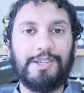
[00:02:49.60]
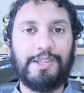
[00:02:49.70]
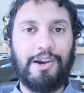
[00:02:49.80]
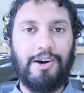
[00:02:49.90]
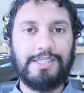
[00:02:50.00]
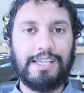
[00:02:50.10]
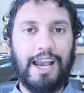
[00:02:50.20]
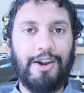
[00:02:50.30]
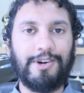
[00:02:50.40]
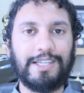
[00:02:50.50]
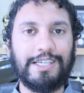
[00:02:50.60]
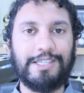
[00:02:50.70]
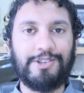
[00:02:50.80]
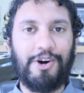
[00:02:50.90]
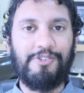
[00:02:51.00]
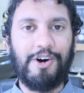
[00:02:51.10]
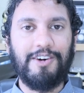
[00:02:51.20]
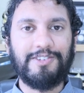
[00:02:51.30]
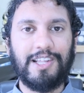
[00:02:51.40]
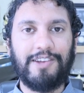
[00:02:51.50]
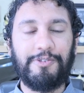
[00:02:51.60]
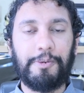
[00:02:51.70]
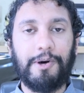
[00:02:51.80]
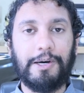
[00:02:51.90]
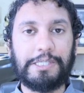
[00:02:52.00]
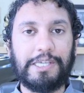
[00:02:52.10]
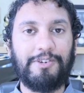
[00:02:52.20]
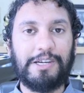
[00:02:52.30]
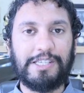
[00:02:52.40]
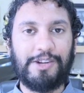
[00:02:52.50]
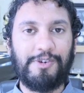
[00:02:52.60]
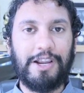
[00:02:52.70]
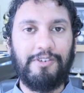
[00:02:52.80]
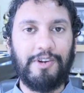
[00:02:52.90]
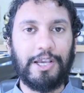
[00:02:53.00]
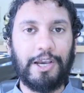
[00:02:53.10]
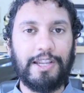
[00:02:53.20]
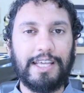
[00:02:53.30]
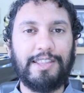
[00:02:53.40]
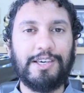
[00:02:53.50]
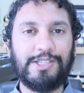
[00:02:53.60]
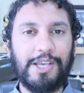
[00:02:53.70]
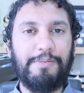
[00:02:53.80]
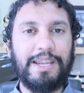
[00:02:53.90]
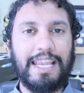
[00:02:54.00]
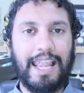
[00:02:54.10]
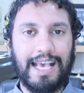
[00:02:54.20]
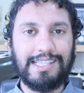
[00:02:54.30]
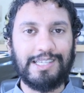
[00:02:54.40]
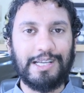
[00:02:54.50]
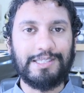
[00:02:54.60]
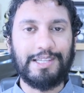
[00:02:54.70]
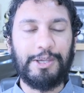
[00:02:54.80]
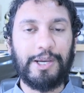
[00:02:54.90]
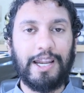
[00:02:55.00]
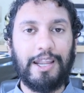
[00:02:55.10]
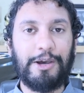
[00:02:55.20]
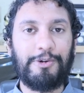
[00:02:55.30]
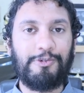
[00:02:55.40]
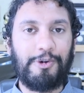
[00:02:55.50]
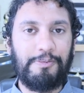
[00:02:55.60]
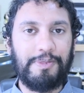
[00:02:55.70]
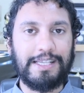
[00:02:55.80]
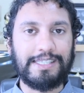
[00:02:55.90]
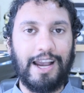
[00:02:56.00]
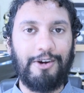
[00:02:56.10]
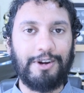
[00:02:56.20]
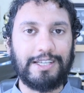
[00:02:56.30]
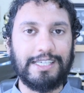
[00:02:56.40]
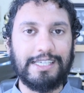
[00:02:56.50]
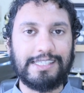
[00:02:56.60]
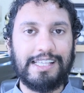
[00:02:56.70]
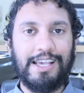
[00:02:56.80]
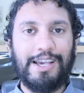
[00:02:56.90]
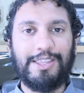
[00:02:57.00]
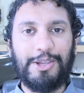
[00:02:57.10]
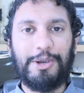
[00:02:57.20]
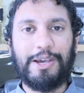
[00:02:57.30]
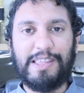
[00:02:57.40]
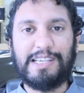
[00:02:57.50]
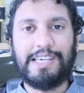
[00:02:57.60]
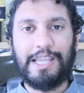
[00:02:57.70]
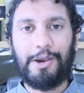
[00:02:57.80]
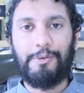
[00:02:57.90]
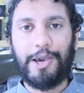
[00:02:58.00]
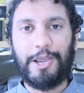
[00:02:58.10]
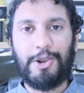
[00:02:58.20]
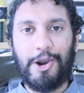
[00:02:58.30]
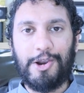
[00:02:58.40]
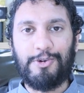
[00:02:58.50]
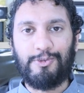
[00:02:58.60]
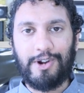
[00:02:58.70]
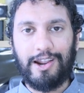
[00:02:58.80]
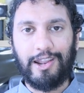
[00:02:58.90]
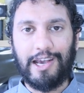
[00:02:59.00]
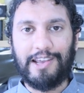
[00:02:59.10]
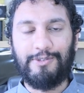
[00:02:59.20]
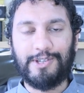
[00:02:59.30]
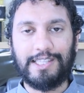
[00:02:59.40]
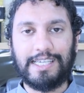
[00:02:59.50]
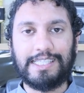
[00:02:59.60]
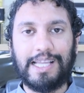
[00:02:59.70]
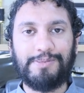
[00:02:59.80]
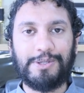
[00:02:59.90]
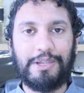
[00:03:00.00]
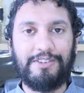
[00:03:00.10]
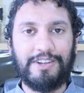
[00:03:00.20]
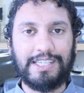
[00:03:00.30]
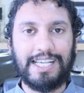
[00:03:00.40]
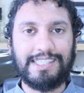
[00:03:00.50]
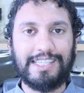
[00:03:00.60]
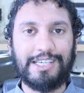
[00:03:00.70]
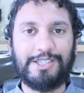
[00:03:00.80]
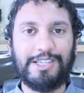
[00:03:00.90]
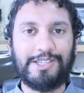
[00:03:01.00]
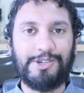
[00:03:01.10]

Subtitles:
So the cast and characters of Afterlife of the Party are actually really, really good. And there's so many lessons that you can learn from these characters that you can then take away in your own real life, which I think is absolutely fantastic. So let's